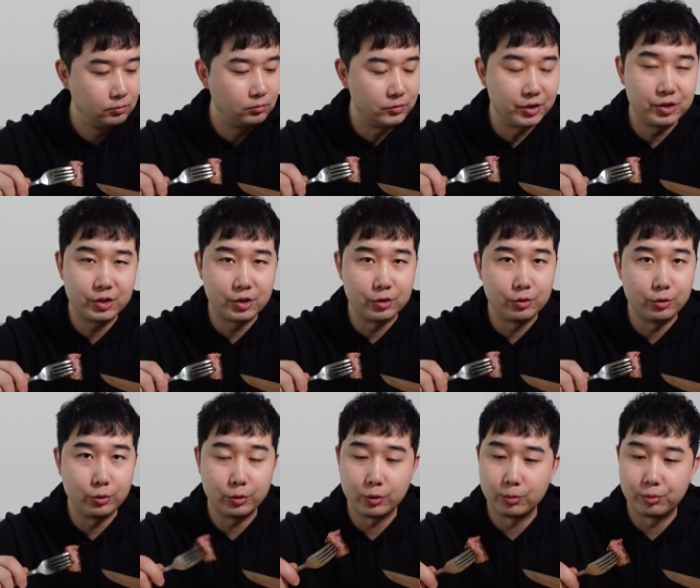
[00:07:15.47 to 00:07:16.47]
instant
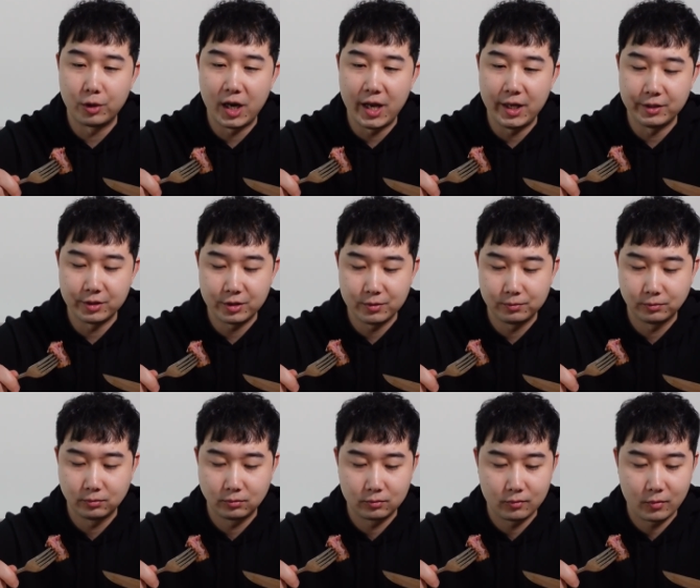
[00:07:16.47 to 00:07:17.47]
noodle brands.
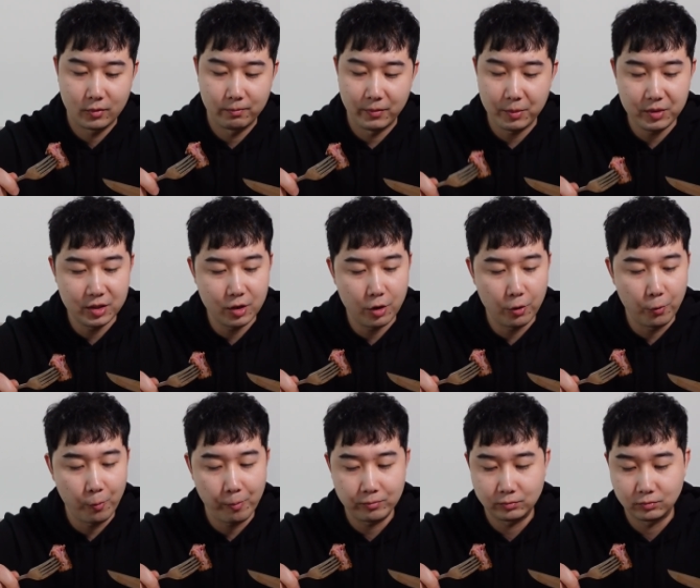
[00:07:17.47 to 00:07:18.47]
Let me
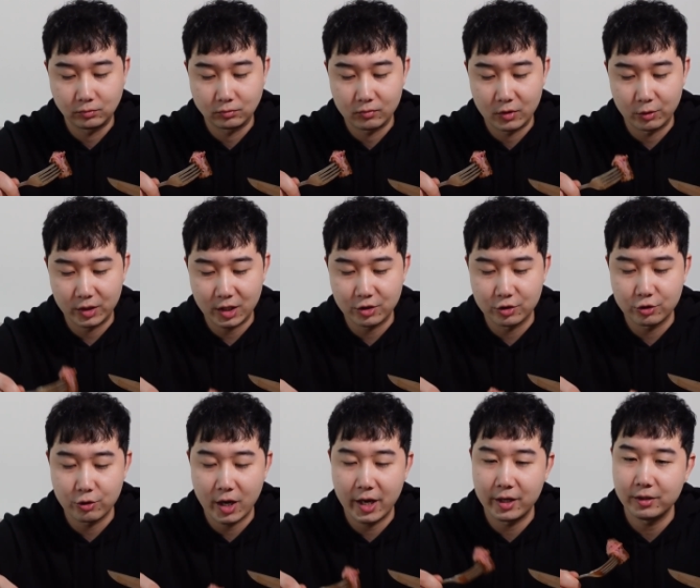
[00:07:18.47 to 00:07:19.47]
know what I should
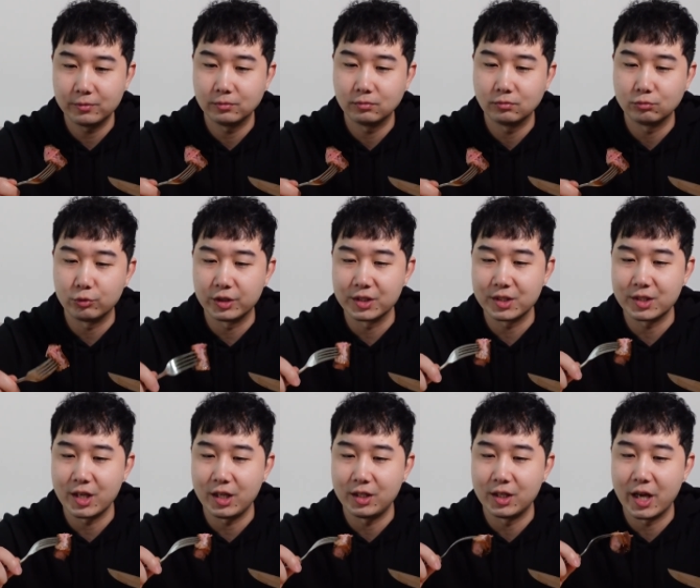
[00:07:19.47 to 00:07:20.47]
try with the
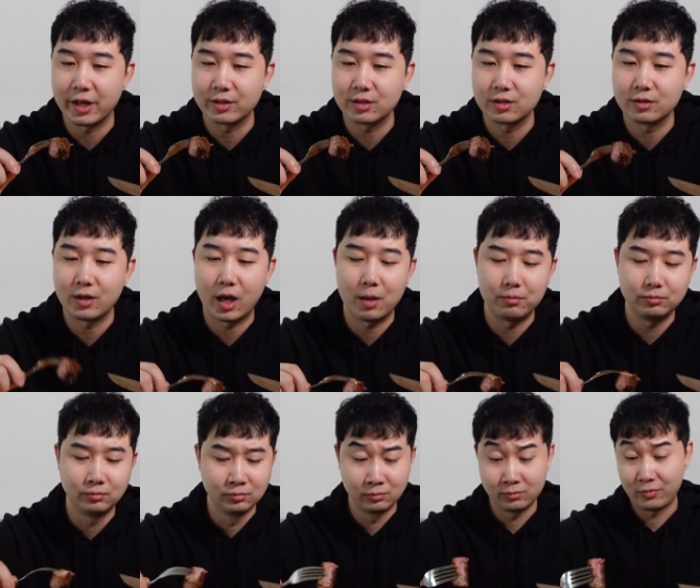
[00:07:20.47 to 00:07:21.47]
steak next. I'm
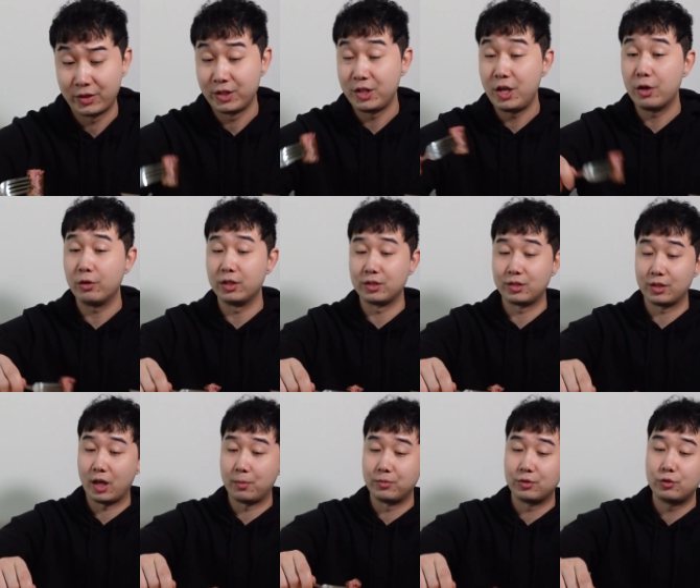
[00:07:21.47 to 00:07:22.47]

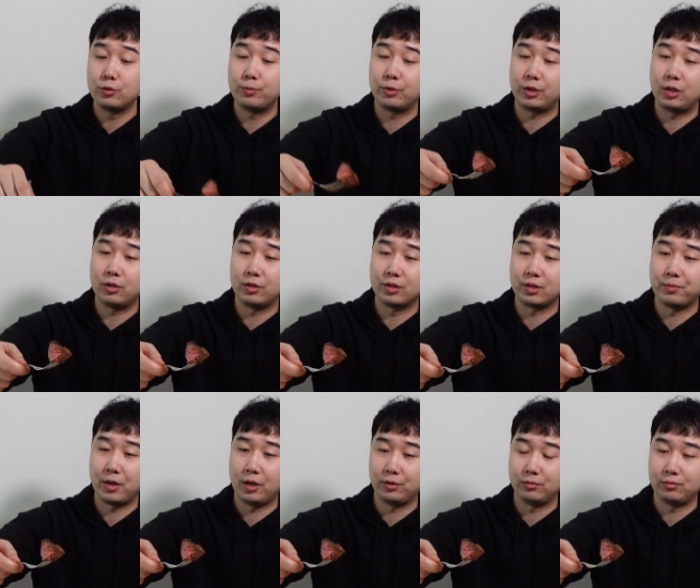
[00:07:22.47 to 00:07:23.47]
curious. I'm super curious
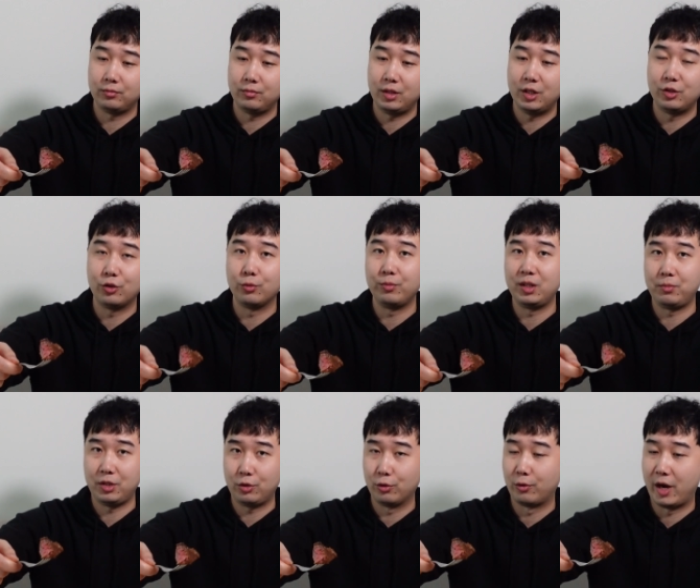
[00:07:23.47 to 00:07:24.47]
about Indomie
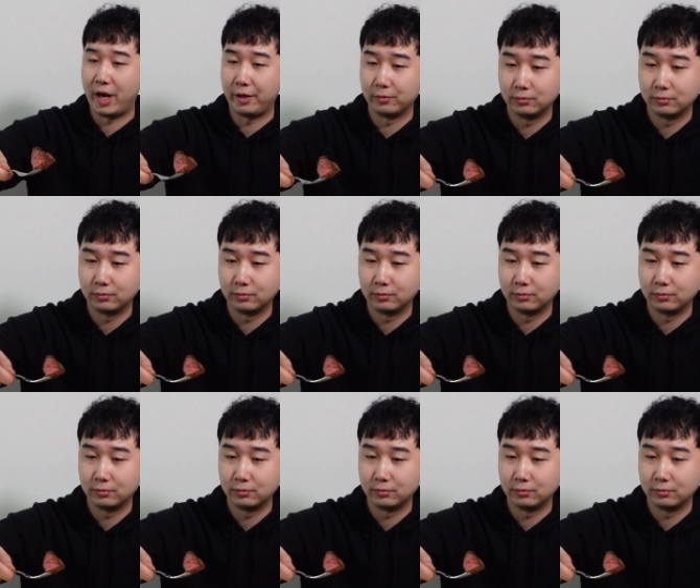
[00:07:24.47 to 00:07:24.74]
mee goreng.